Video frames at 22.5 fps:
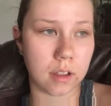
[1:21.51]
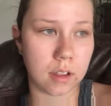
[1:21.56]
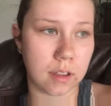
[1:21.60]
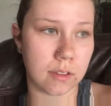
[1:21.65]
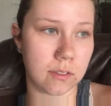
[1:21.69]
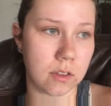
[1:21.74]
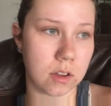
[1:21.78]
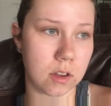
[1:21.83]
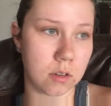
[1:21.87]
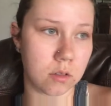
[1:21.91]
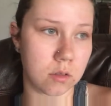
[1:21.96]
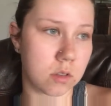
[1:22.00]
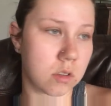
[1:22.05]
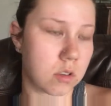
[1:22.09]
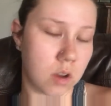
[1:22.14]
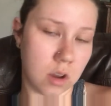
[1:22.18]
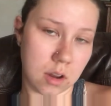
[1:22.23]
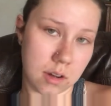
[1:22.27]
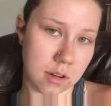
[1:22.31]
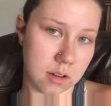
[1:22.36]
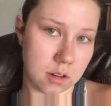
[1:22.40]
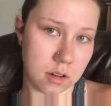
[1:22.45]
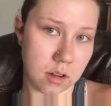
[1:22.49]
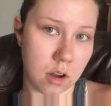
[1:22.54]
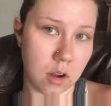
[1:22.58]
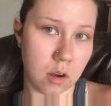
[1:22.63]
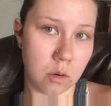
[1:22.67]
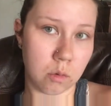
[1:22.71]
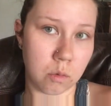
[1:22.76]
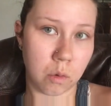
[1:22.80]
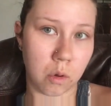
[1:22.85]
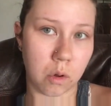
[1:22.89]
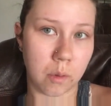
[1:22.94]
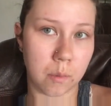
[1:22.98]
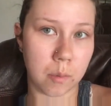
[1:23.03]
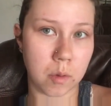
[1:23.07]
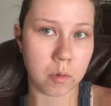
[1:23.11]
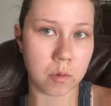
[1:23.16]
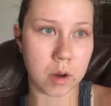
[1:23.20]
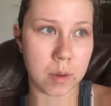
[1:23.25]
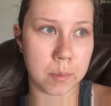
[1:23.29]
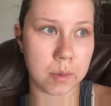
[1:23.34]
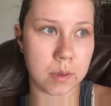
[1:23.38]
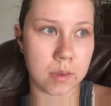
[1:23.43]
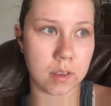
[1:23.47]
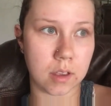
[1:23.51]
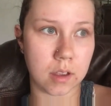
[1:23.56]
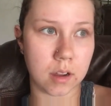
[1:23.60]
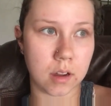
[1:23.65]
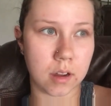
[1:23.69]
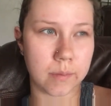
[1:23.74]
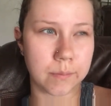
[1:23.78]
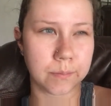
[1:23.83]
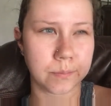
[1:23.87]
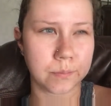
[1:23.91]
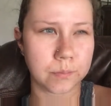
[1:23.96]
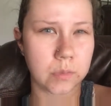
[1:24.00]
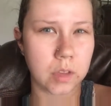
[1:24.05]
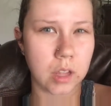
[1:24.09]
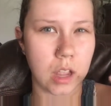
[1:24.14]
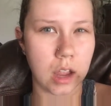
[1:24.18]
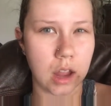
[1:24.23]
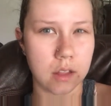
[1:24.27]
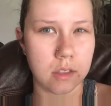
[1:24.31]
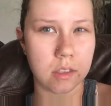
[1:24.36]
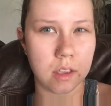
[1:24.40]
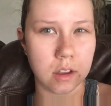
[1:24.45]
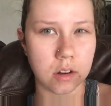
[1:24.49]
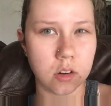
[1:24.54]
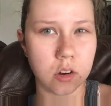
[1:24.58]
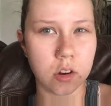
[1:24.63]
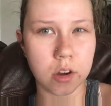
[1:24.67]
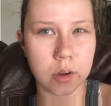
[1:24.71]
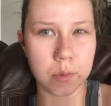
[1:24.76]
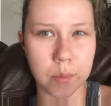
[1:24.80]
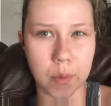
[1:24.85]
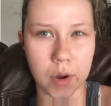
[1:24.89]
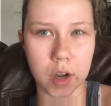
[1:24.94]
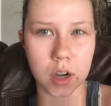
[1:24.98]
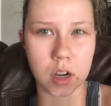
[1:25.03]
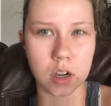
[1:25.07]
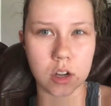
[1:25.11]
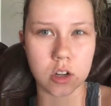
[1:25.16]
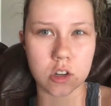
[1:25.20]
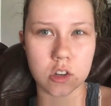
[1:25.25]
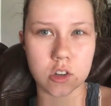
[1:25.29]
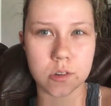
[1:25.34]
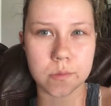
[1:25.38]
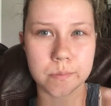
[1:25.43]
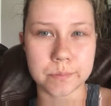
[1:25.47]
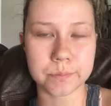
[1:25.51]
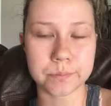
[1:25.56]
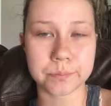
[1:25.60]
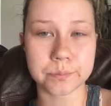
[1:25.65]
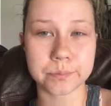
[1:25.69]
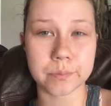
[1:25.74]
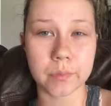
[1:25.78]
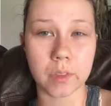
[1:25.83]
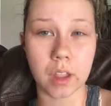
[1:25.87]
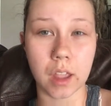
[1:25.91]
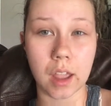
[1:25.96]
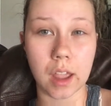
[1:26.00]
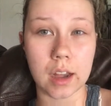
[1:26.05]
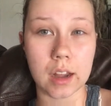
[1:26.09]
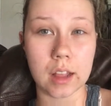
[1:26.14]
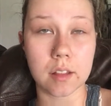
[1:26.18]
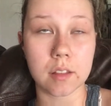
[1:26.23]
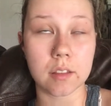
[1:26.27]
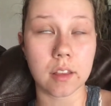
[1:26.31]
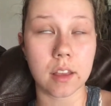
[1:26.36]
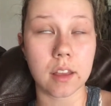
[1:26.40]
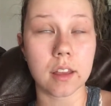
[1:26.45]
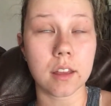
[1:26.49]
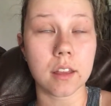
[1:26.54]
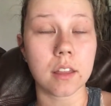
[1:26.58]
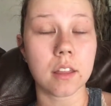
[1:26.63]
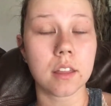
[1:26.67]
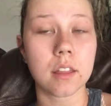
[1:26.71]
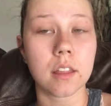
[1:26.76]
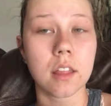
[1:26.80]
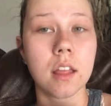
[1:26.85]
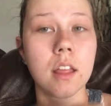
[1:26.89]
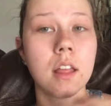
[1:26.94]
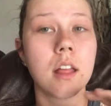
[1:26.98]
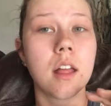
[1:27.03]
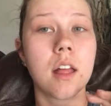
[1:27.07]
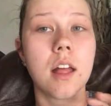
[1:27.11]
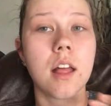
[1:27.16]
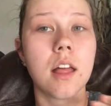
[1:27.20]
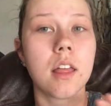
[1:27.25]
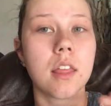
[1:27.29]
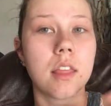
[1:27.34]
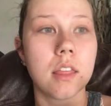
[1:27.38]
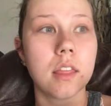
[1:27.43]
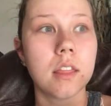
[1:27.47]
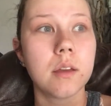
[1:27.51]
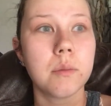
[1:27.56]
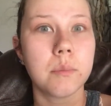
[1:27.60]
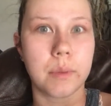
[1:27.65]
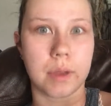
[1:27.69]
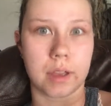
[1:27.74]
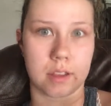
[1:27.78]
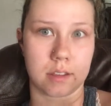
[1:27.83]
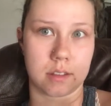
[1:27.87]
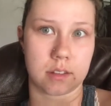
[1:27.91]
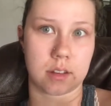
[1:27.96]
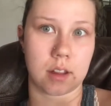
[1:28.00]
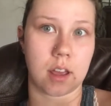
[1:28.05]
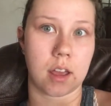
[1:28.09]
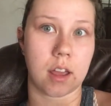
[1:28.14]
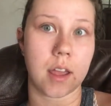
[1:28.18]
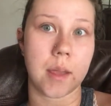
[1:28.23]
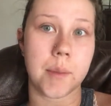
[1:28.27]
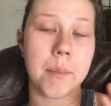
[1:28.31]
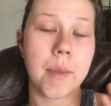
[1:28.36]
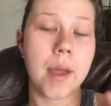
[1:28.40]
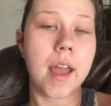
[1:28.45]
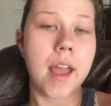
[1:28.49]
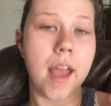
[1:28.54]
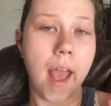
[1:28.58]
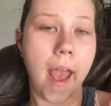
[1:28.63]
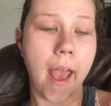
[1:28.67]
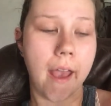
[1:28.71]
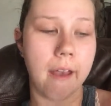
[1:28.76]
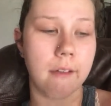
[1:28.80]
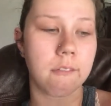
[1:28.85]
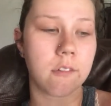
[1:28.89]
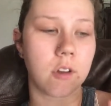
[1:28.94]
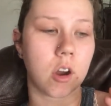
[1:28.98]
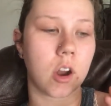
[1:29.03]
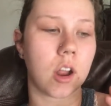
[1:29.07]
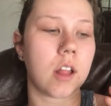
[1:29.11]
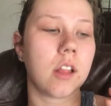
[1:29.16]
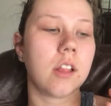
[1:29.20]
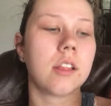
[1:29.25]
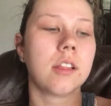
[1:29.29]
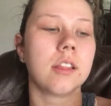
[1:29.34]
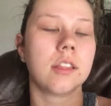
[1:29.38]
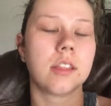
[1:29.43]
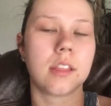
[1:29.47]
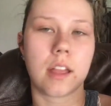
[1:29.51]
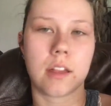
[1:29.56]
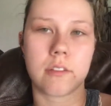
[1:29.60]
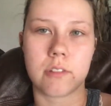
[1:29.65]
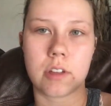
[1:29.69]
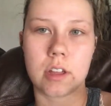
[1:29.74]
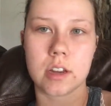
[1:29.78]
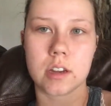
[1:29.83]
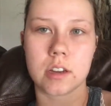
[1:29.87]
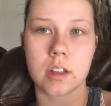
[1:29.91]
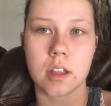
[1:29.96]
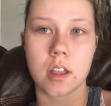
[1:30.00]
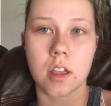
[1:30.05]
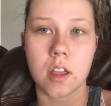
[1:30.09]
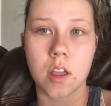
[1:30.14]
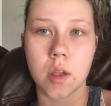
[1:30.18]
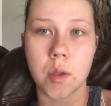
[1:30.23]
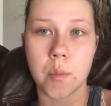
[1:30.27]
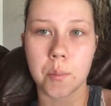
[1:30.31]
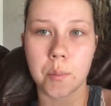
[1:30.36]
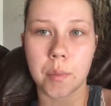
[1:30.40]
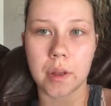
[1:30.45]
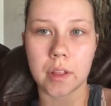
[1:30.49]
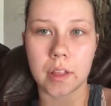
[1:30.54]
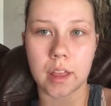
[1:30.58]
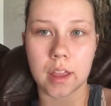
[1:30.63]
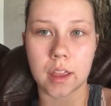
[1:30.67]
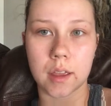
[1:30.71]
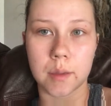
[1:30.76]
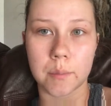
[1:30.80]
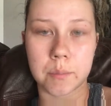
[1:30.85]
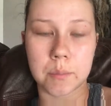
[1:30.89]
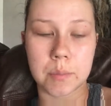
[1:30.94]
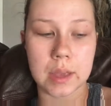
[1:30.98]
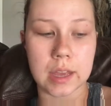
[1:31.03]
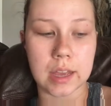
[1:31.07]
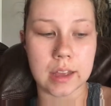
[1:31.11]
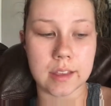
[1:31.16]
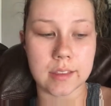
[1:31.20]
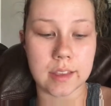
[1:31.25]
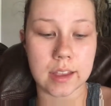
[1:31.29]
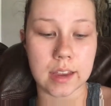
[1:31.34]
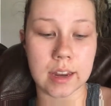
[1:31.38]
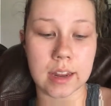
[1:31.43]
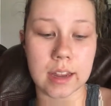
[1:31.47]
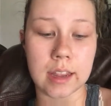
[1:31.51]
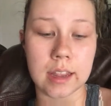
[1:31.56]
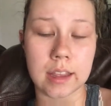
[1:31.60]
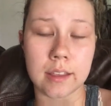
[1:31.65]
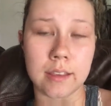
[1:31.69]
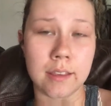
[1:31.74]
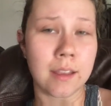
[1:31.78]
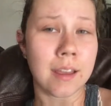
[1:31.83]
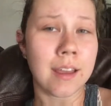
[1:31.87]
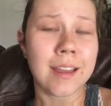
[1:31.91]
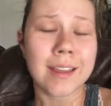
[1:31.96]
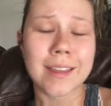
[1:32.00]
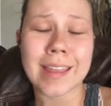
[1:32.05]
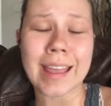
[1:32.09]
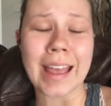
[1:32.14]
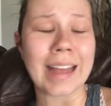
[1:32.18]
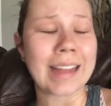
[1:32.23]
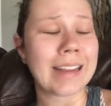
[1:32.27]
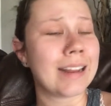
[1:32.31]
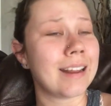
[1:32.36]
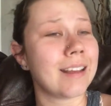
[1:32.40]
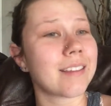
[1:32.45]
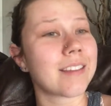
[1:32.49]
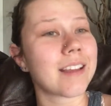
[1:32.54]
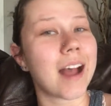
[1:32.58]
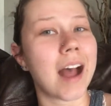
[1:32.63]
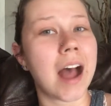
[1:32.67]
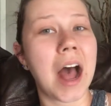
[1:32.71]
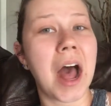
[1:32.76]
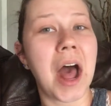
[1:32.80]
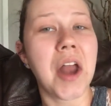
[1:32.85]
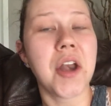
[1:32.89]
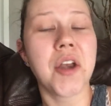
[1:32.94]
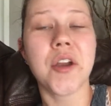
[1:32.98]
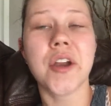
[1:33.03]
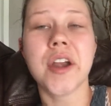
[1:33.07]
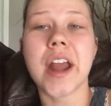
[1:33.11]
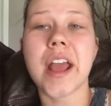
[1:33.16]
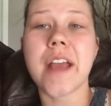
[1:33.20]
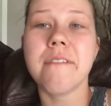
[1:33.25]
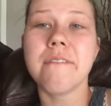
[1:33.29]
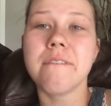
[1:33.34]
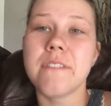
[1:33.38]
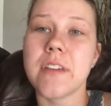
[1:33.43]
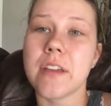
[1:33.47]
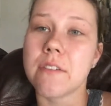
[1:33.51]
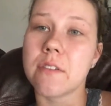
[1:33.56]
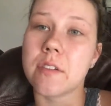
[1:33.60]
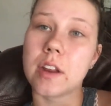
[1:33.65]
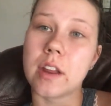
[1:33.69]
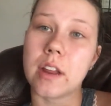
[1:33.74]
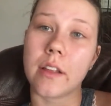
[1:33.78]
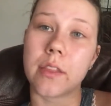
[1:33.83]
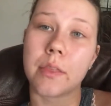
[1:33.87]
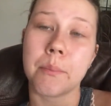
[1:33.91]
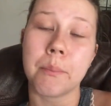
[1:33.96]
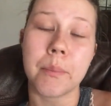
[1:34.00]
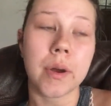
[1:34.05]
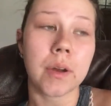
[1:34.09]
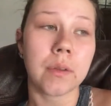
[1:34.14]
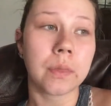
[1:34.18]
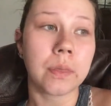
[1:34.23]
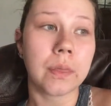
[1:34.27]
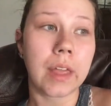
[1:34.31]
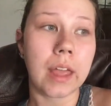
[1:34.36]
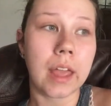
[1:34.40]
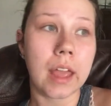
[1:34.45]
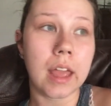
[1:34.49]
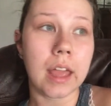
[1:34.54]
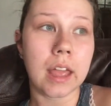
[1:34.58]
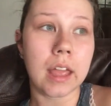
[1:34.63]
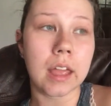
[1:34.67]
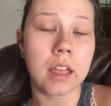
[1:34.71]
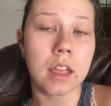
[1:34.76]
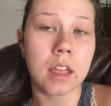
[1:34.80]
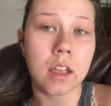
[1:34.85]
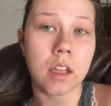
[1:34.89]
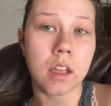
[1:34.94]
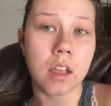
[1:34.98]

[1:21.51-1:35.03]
if you didn't know, Roll the Rim is like it's like during March and it's like the best time ever. Love it. But like because it is Canada's 150th birthday